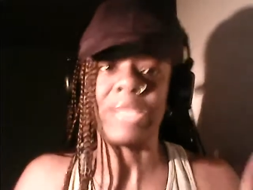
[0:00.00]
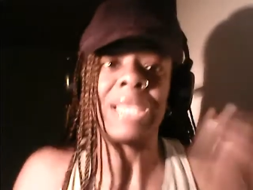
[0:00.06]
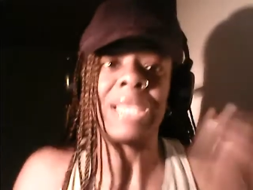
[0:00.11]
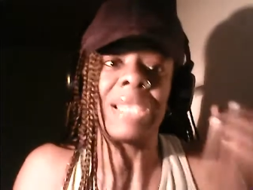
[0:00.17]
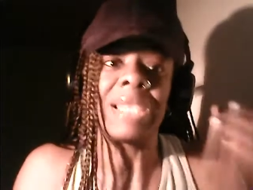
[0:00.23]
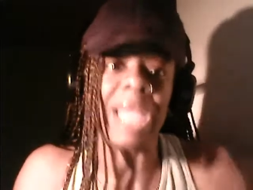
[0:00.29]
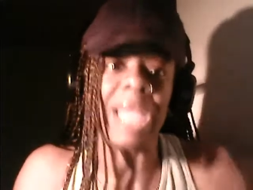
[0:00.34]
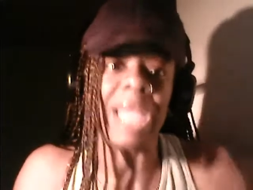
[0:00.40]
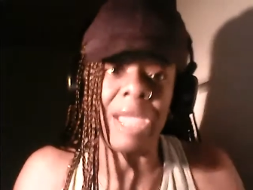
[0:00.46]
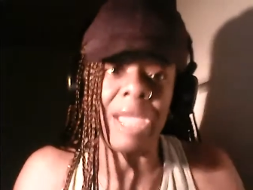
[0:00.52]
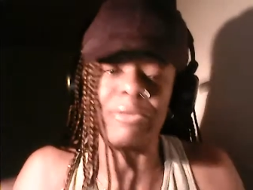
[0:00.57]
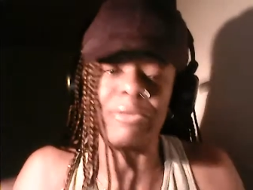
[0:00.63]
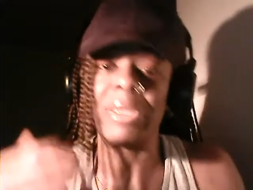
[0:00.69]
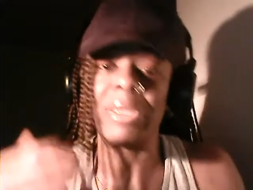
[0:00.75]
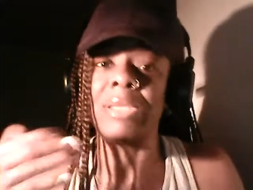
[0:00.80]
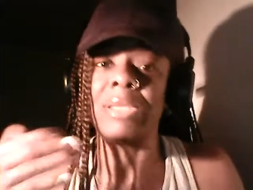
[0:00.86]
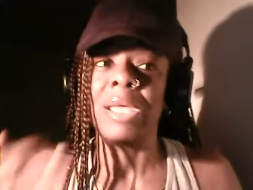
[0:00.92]
They
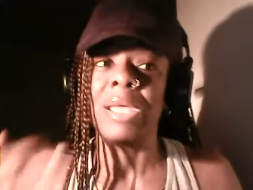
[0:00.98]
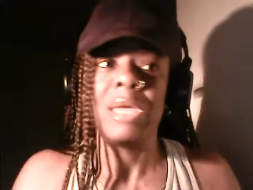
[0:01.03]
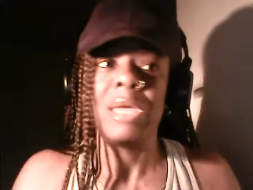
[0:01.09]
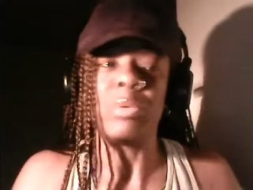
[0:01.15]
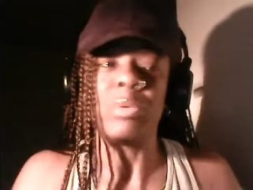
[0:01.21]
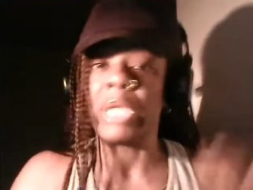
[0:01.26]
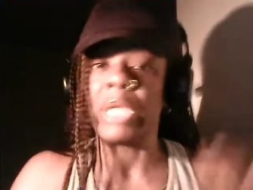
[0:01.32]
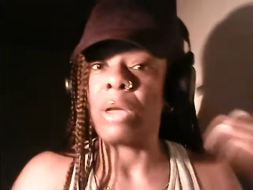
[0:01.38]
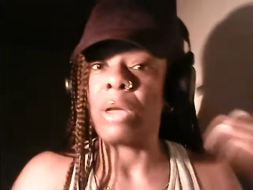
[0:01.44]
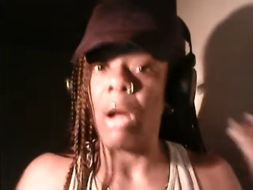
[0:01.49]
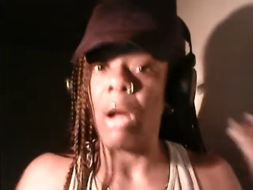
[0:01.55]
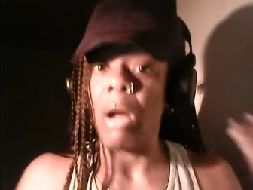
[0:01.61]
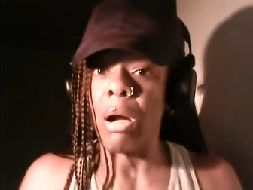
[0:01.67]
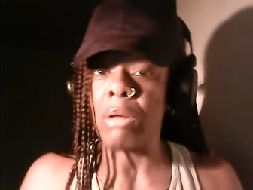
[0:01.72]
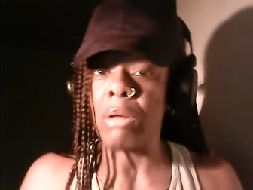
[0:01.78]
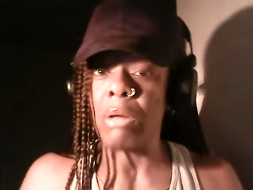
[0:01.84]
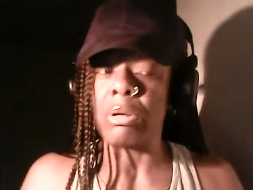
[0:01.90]
laughing when they
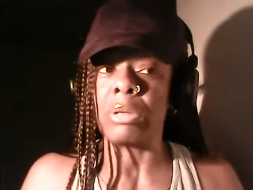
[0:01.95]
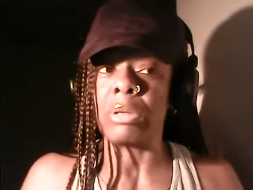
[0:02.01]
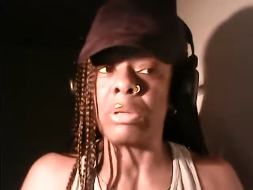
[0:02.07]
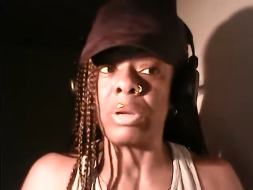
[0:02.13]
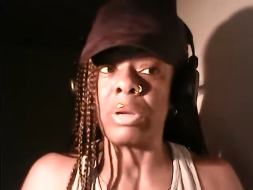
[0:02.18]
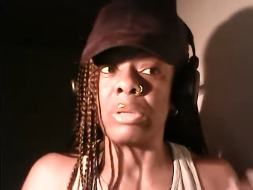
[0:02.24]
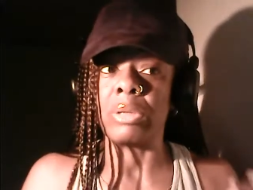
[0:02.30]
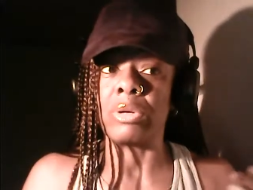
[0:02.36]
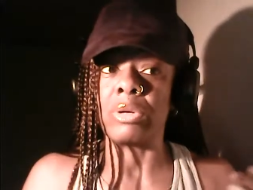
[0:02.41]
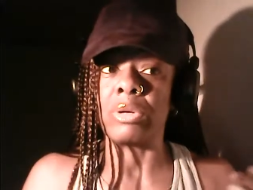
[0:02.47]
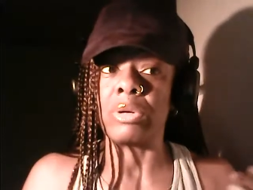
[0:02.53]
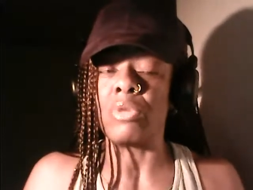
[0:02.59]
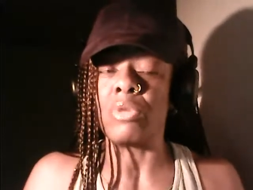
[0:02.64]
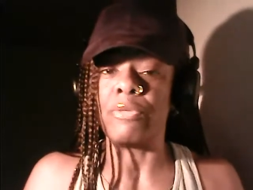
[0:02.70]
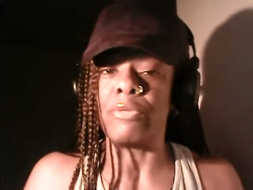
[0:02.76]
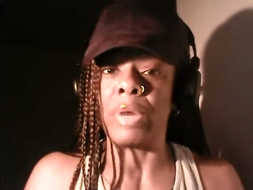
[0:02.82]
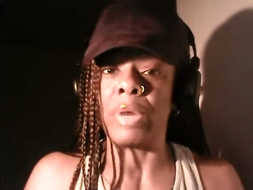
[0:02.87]
call her on her little
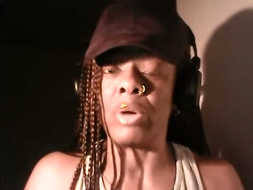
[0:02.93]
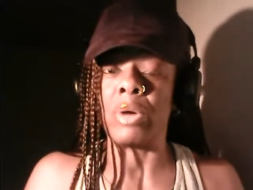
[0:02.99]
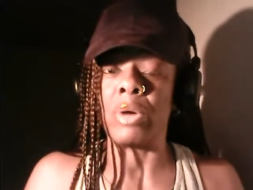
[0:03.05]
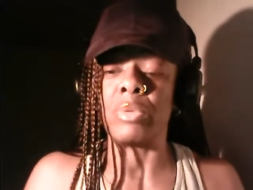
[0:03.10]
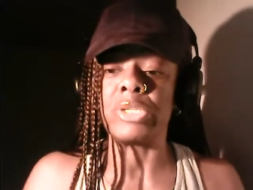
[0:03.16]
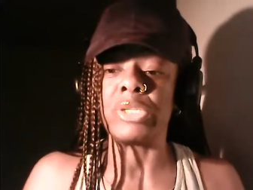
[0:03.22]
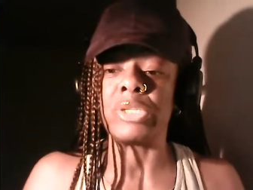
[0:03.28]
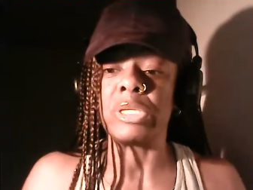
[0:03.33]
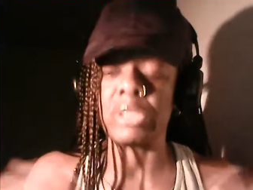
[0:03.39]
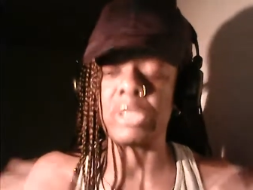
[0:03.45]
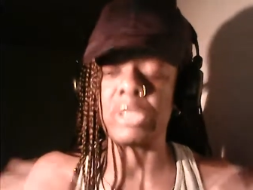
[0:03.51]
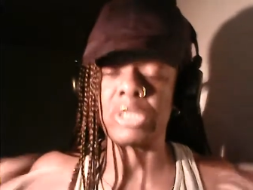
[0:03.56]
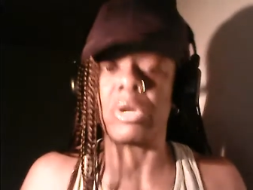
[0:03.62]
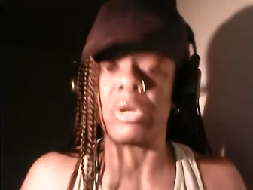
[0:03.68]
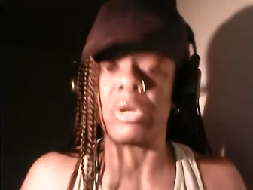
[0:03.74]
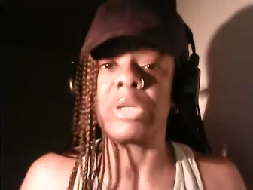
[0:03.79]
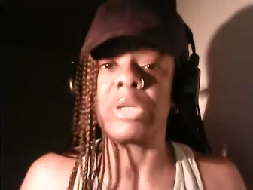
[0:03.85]
Google phone when she
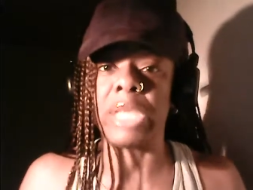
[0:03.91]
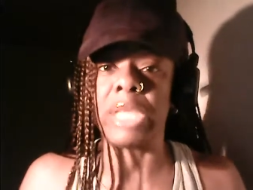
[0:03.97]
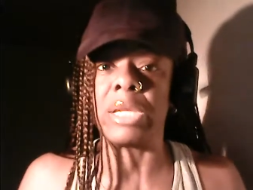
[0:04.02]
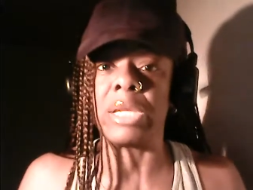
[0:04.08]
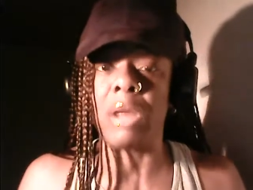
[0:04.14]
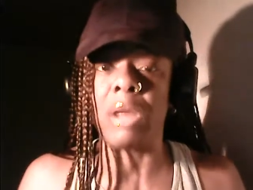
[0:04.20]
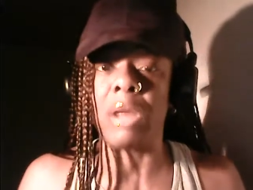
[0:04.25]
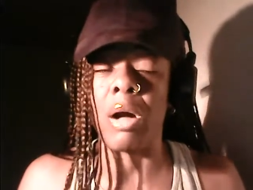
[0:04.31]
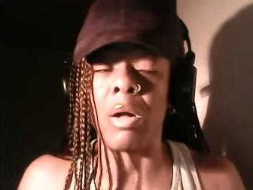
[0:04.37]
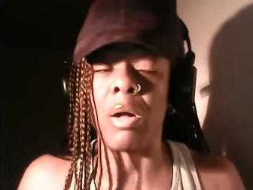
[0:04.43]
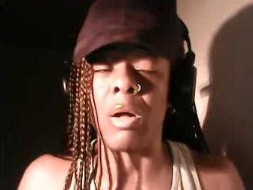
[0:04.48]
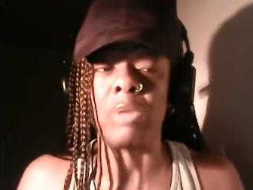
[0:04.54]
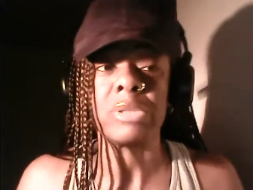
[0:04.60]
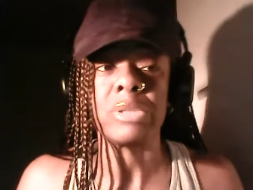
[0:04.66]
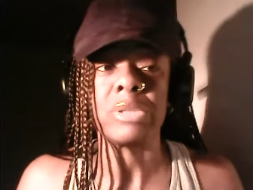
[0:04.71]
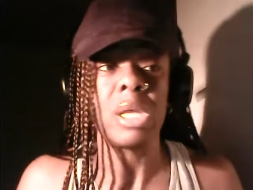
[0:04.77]
start taking calls.